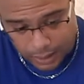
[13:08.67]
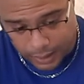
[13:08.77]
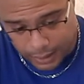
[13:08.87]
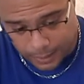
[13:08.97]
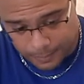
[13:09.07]

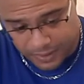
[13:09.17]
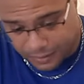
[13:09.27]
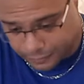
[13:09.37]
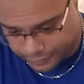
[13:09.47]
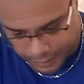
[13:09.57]

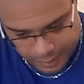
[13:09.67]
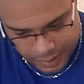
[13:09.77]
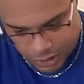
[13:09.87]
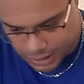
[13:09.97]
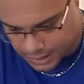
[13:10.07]
Very
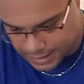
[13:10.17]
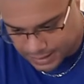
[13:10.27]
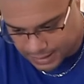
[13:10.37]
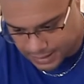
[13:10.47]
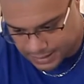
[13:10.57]
rigid
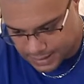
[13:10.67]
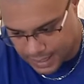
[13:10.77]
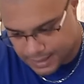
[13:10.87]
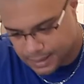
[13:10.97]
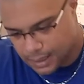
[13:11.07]
chassis, as I
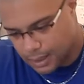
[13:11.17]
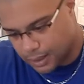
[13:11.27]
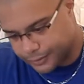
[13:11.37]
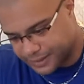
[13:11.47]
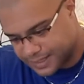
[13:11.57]
said.
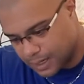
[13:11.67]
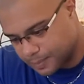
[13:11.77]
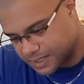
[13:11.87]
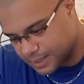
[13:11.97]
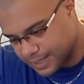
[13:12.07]
The setup
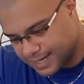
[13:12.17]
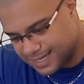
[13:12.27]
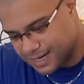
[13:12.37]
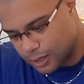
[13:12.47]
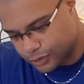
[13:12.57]
is a
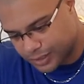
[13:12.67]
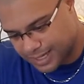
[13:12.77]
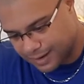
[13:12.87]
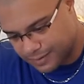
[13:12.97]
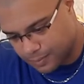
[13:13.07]
1900
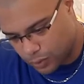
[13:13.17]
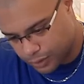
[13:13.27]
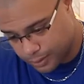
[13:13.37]
kV motor.